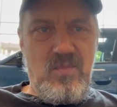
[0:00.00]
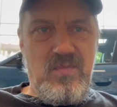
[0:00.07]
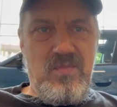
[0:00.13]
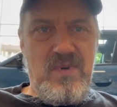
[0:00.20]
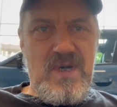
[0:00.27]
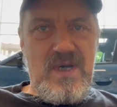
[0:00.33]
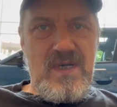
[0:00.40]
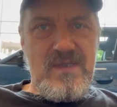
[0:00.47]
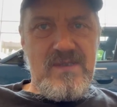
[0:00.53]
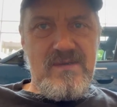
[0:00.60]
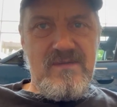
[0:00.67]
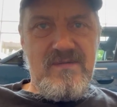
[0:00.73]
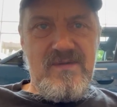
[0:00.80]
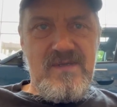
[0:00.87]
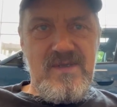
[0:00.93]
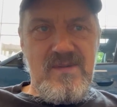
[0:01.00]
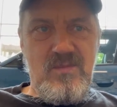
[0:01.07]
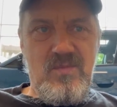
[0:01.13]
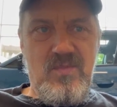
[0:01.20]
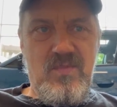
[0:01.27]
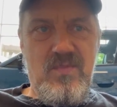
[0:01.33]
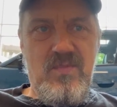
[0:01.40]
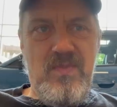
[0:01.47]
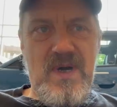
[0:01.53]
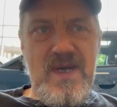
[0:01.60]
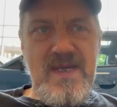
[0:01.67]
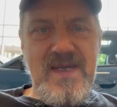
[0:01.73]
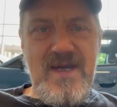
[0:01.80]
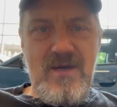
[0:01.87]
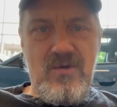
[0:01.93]
but the
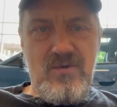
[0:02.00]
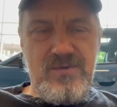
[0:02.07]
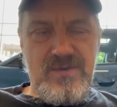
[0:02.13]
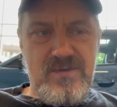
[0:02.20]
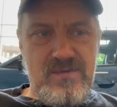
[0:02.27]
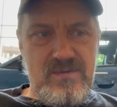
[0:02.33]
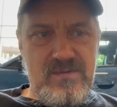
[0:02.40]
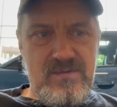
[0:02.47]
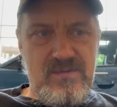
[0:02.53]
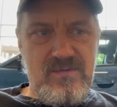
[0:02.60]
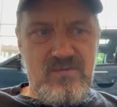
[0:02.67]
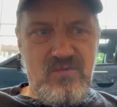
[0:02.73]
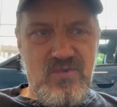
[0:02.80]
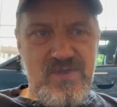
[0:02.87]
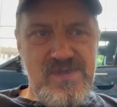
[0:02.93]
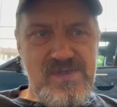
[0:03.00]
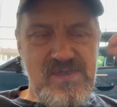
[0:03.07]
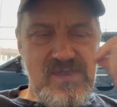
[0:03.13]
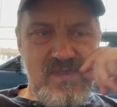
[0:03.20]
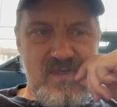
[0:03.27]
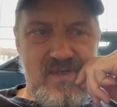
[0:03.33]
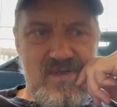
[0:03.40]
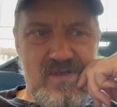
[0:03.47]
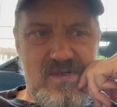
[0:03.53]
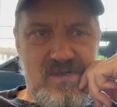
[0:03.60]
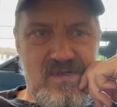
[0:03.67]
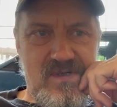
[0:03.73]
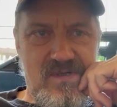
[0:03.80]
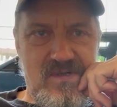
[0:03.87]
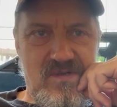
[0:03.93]
buyout was
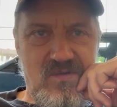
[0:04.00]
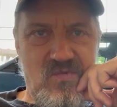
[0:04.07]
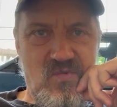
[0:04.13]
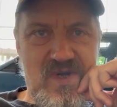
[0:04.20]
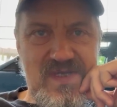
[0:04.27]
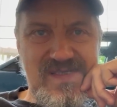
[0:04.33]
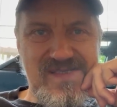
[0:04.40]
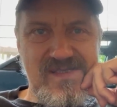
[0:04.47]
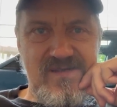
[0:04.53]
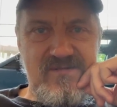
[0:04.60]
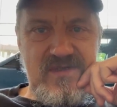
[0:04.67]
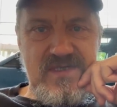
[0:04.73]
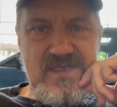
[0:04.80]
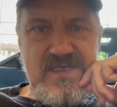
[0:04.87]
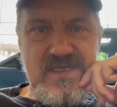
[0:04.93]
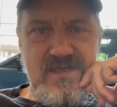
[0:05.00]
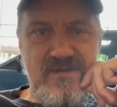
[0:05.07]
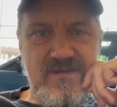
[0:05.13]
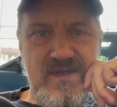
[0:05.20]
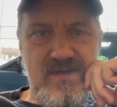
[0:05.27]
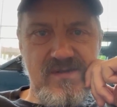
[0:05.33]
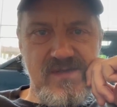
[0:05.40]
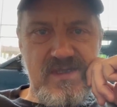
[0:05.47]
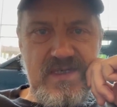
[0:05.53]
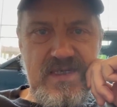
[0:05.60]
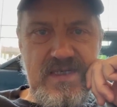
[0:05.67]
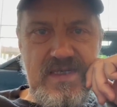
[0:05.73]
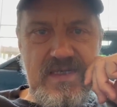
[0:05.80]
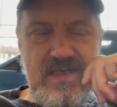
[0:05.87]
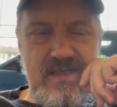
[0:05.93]
uh, 117,000
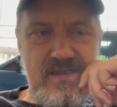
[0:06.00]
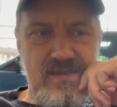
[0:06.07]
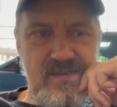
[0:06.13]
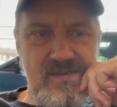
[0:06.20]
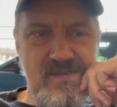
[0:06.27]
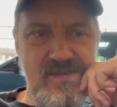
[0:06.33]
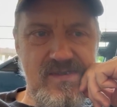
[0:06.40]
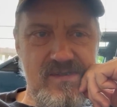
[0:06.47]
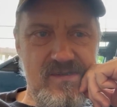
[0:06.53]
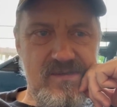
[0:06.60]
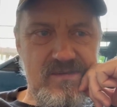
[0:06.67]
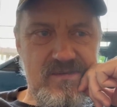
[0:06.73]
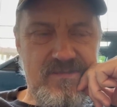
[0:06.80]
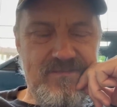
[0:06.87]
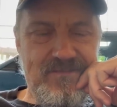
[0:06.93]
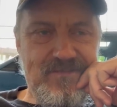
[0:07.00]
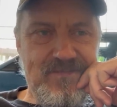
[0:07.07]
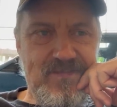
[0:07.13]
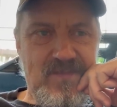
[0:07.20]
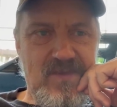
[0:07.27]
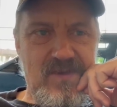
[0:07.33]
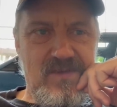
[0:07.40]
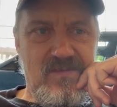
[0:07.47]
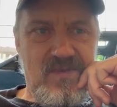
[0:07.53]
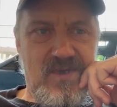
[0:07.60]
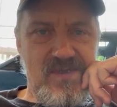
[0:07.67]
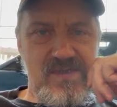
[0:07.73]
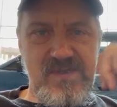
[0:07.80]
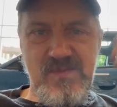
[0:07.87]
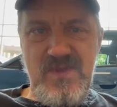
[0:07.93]
Canadian still
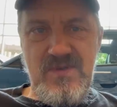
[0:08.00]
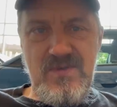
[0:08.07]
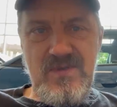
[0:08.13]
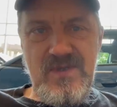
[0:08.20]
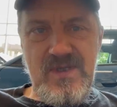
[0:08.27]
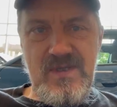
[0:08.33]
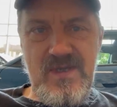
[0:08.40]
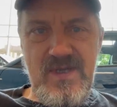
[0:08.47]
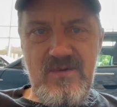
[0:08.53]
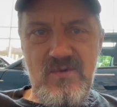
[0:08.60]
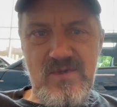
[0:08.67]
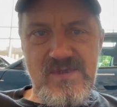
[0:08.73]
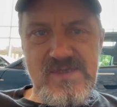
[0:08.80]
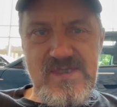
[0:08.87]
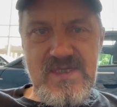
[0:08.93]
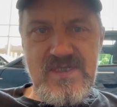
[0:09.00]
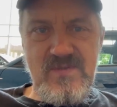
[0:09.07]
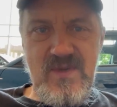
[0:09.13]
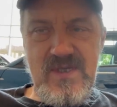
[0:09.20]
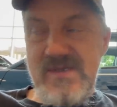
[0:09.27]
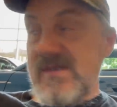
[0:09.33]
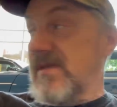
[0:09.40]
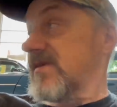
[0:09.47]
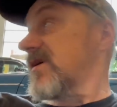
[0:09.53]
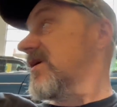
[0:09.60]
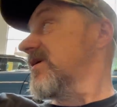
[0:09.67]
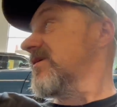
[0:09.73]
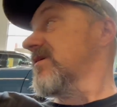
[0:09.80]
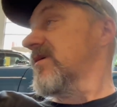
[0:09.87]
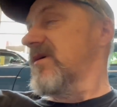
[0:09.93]
because it's been only like what six months since I
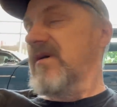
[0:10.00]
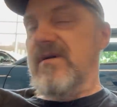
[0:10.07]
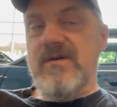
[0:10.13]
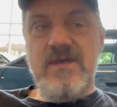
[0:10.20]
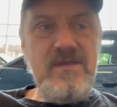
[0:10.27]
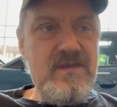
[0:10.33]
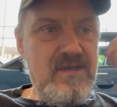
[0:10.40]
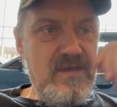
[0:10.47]
had the car, right?